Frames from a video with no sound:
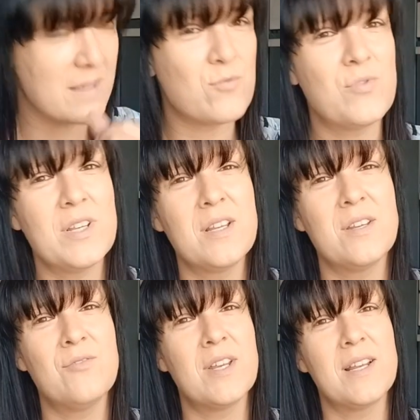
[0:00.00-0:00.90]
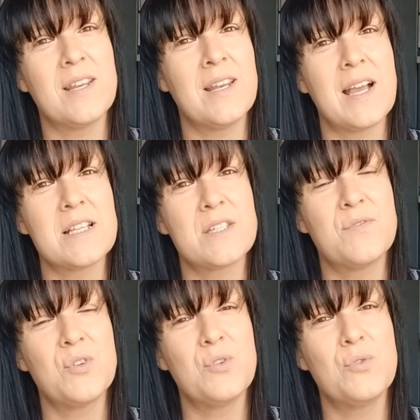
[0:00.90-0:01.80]
really, really nice
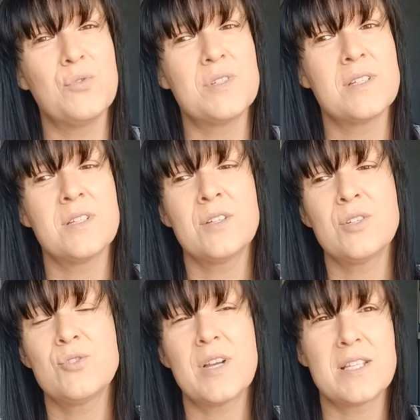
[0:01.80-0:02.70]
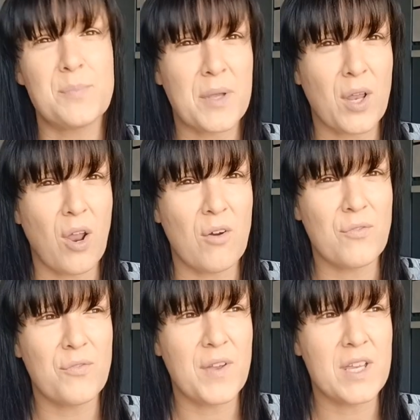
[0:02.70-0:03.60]
food. Tried to pick a lot of
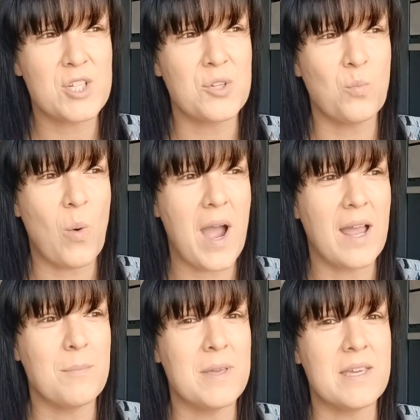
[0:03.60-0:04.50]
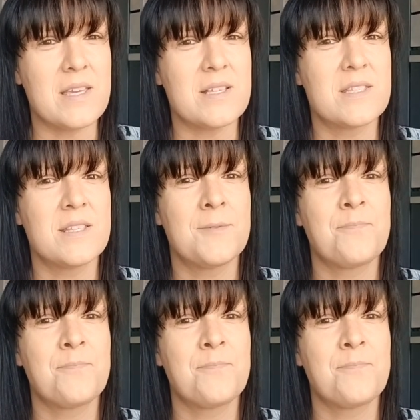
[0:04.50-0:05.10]
fish and white meats.